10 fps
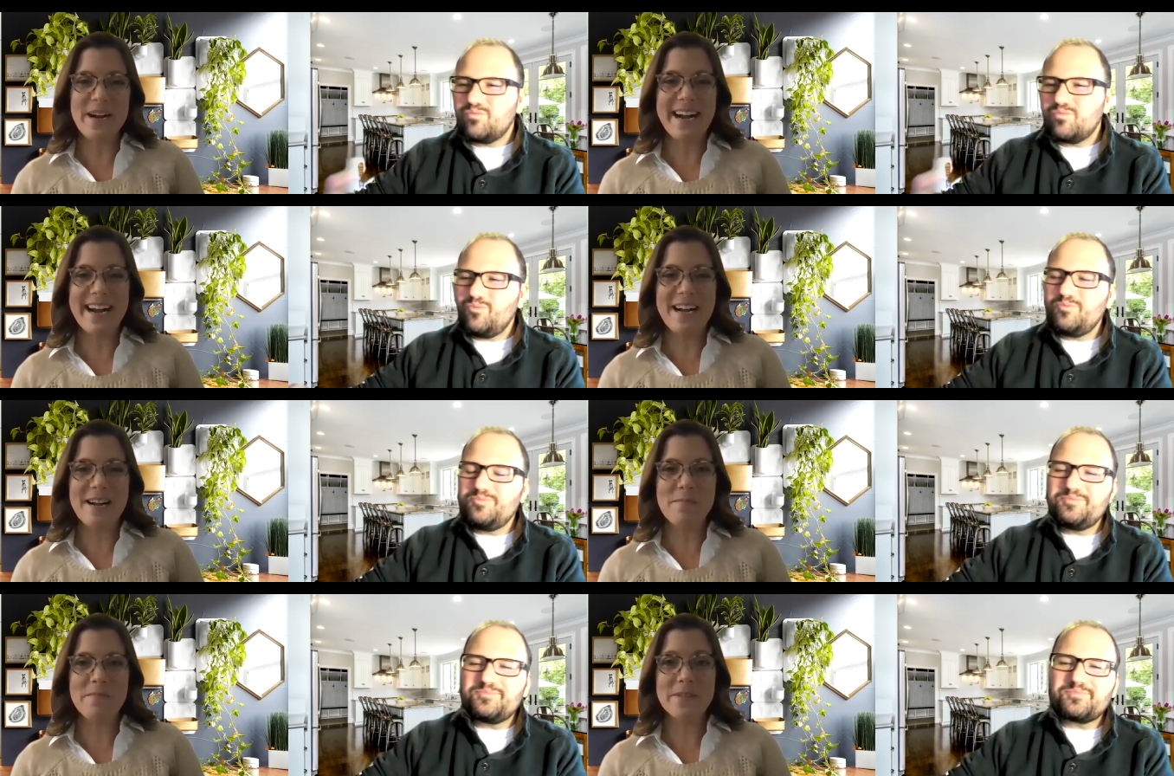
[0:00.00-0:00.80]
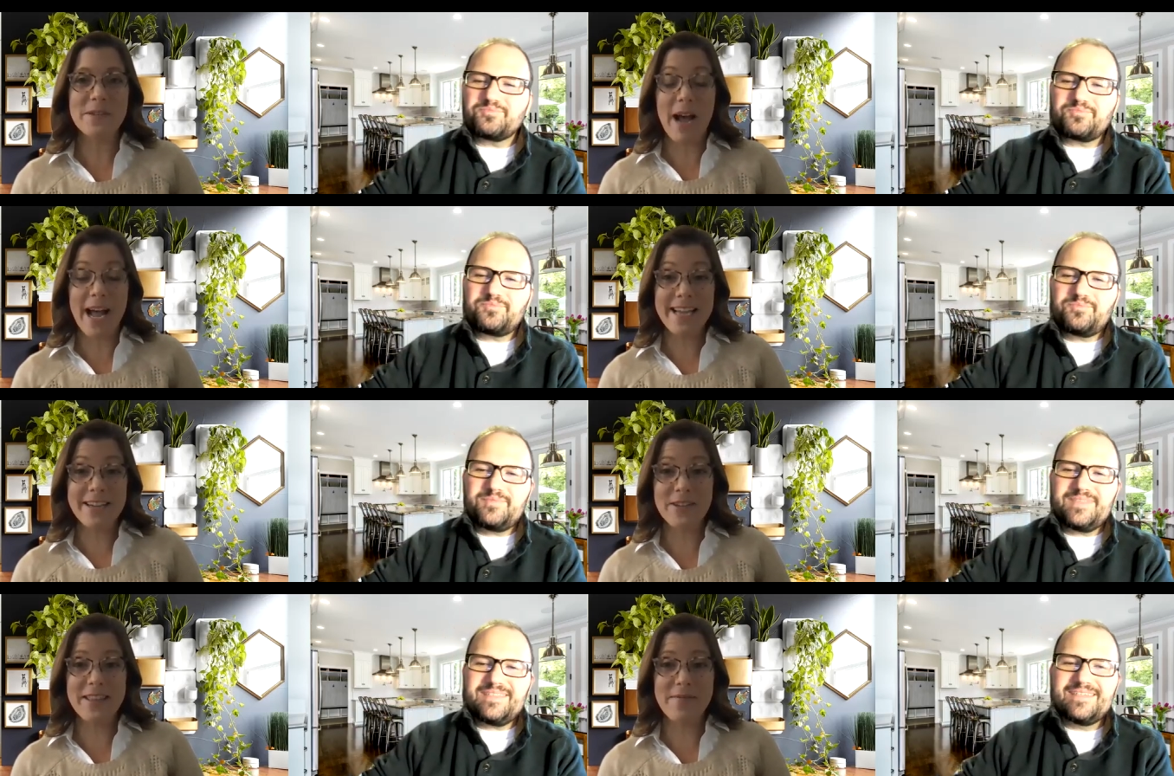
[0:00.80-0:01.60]
Speaker 1: um, so I
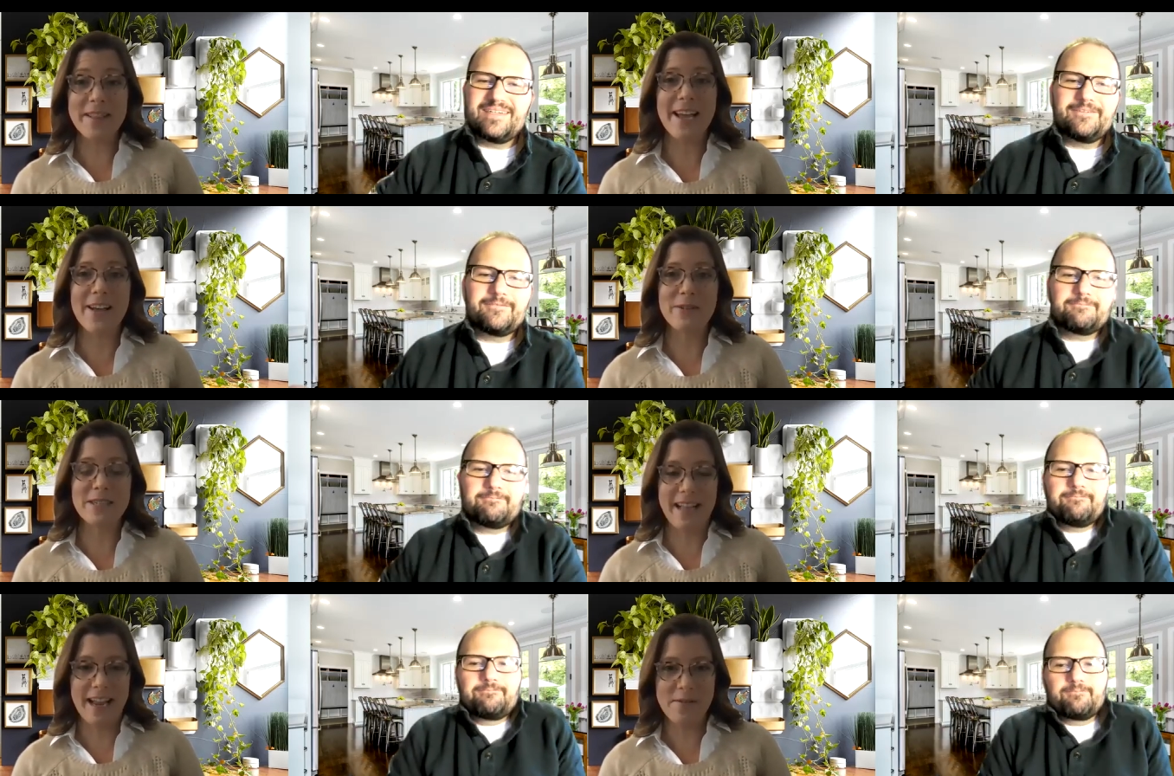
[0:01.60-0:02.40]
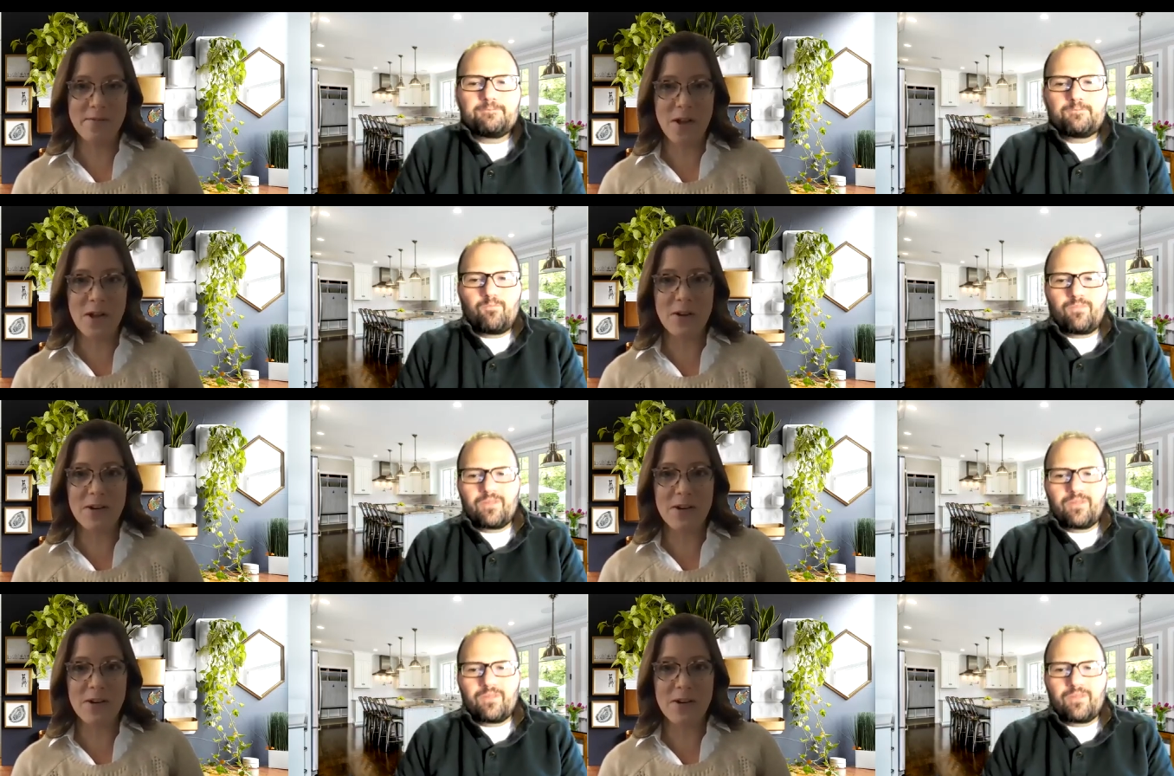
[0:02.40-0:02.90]
actually live on the other side of Concord.